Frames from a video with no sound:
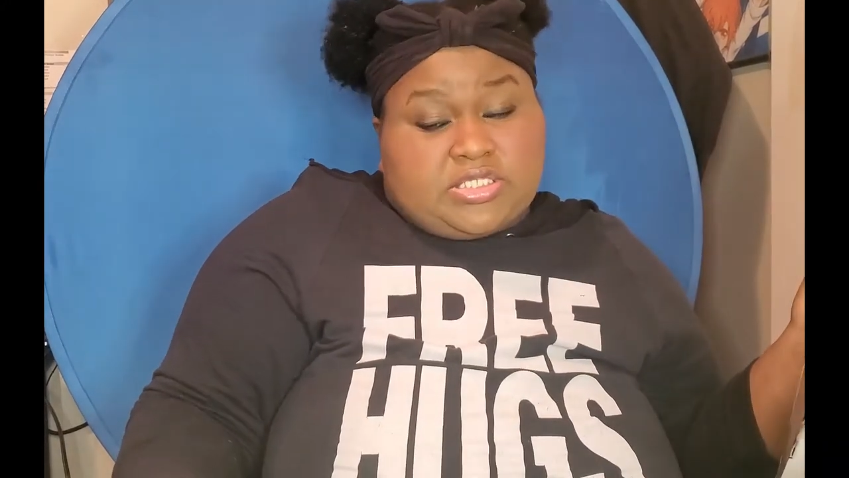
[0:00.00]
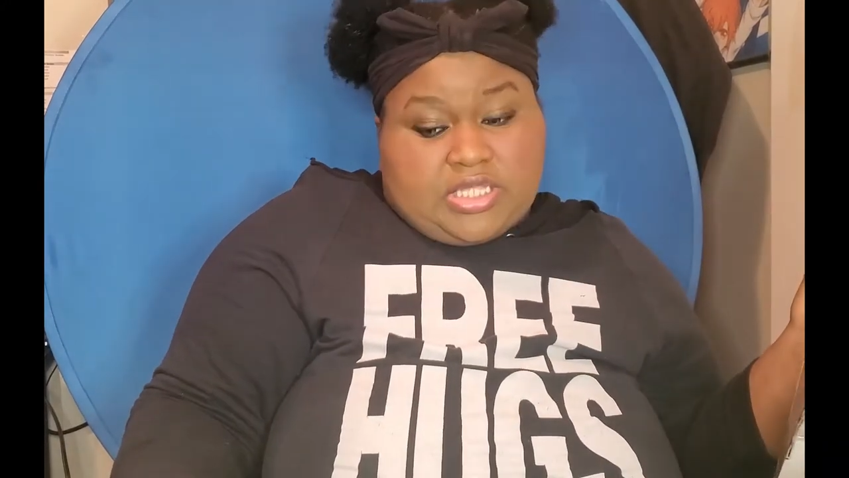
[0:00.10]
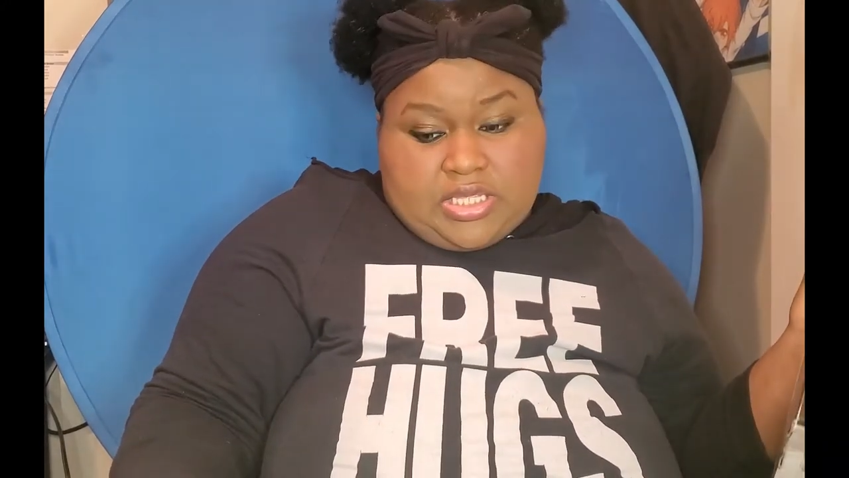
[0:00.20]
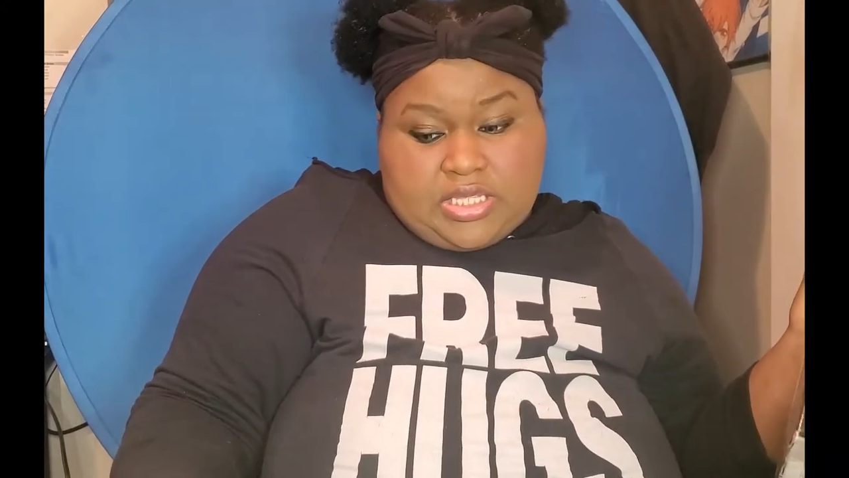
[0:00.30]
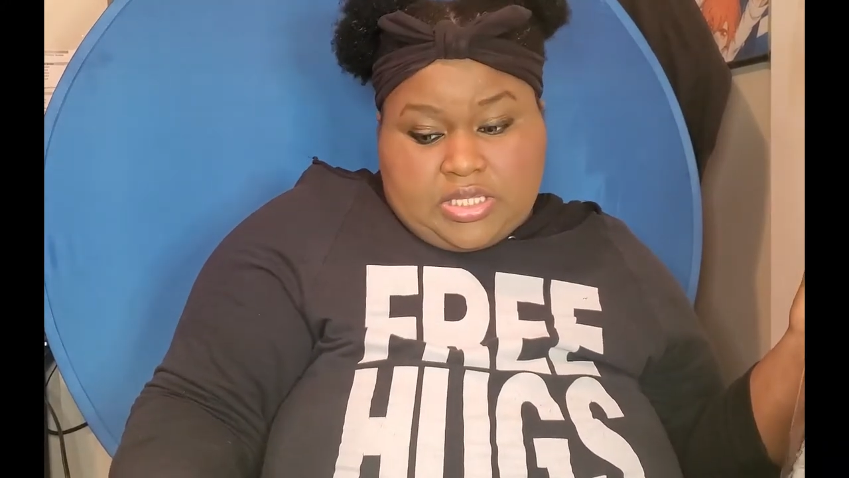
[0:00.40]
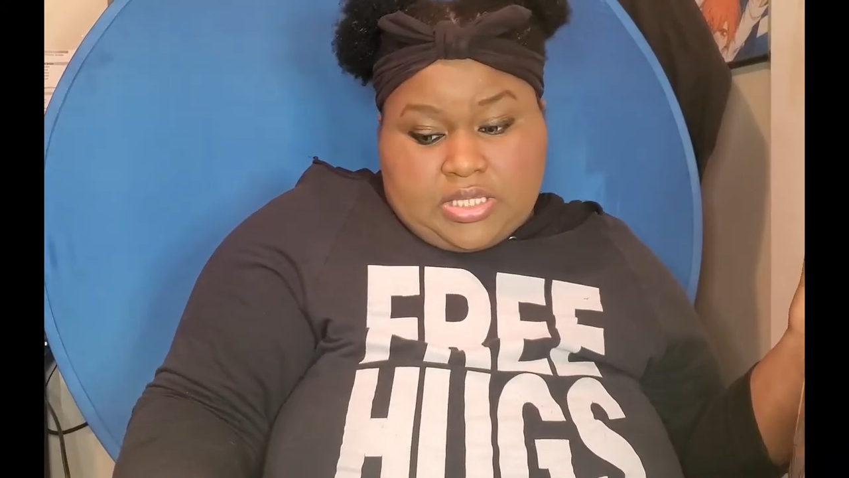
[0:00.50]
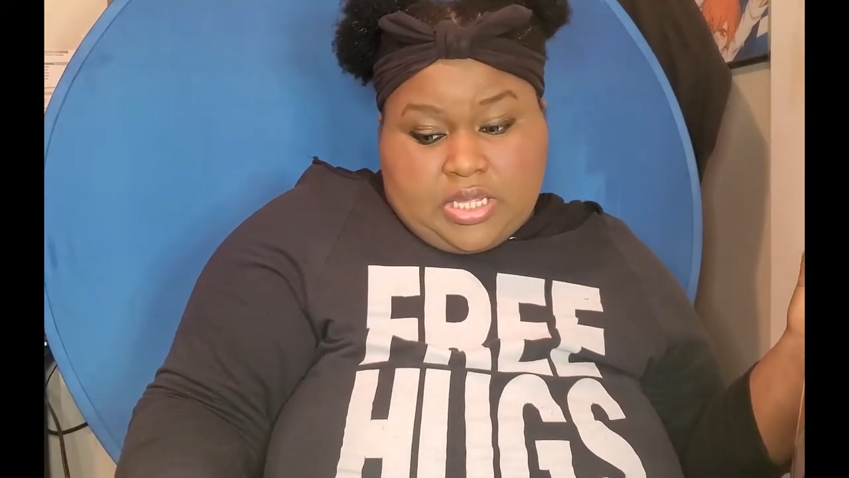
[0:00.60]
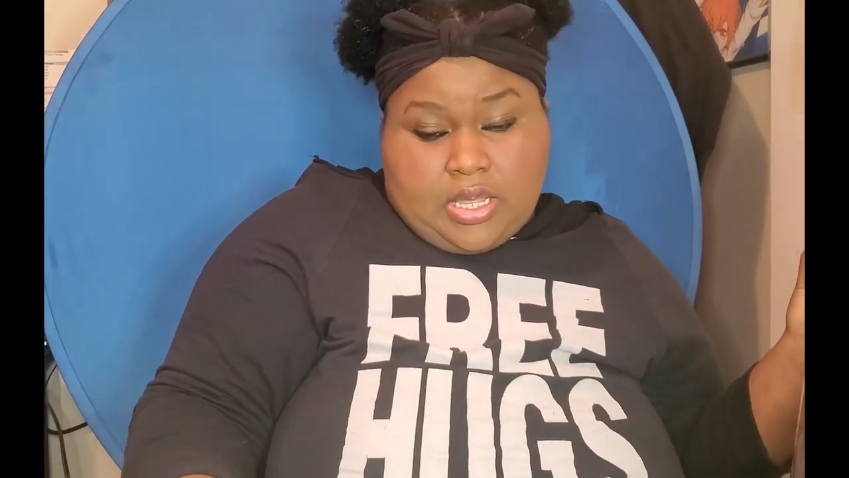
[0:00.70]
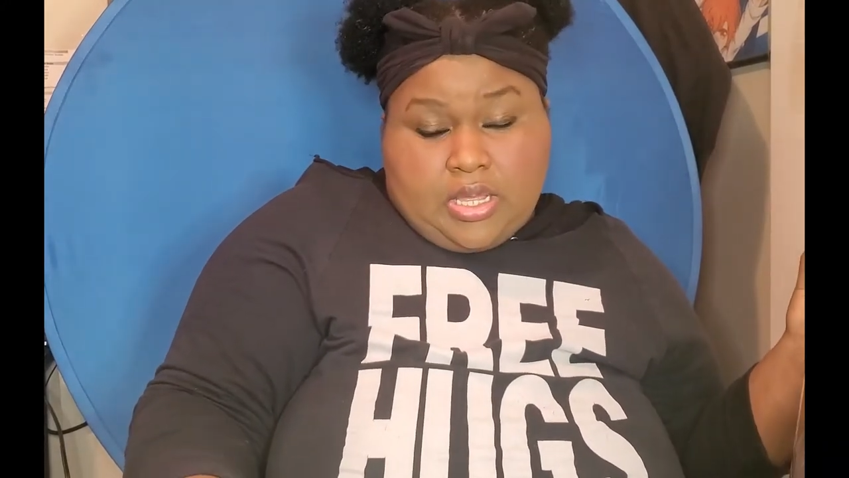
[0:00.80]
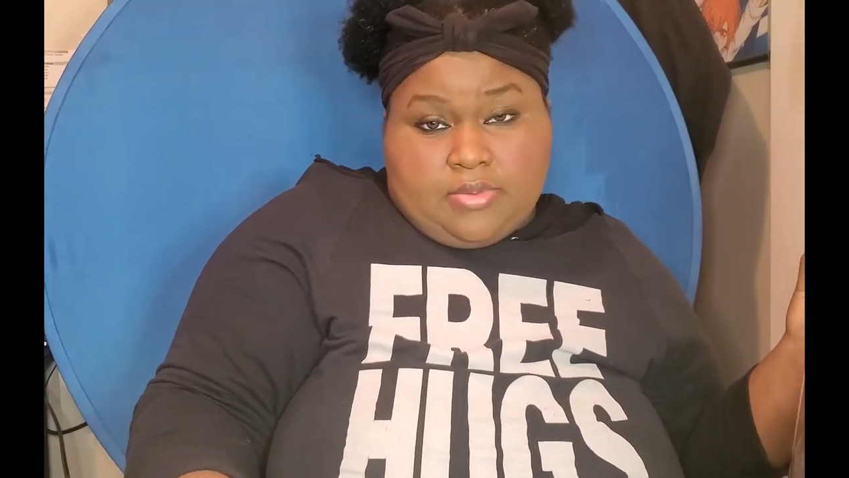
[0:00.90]
they can
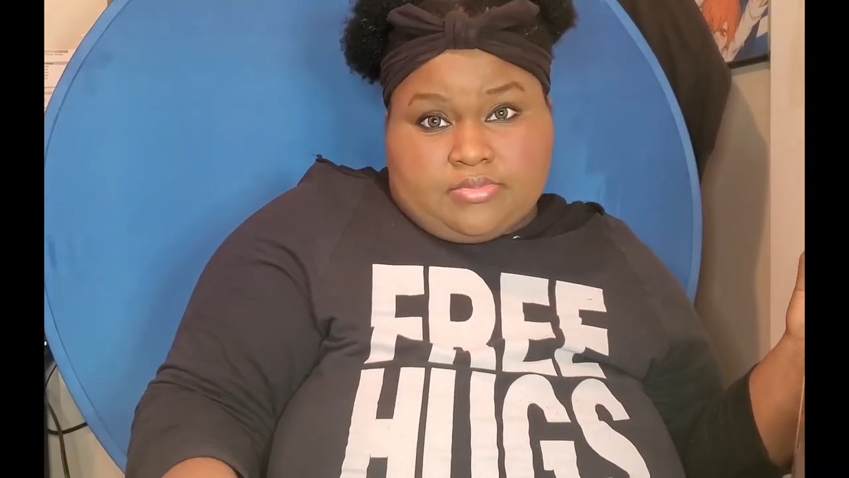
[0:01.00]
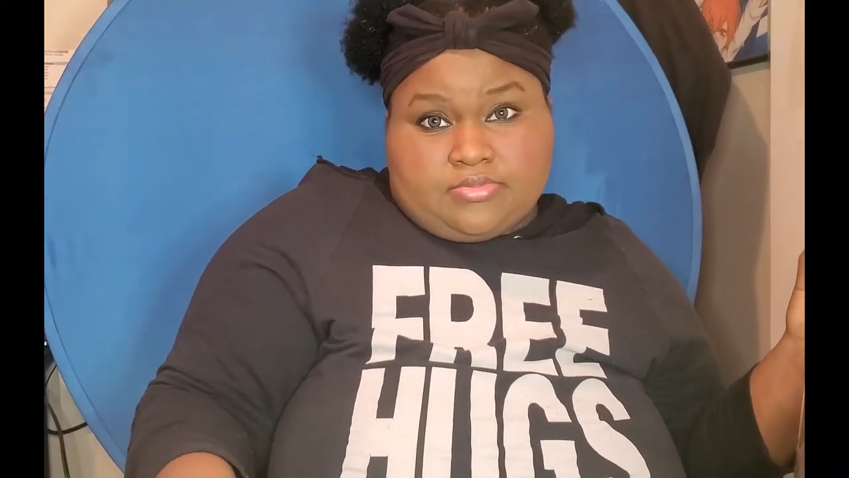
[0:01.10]
um,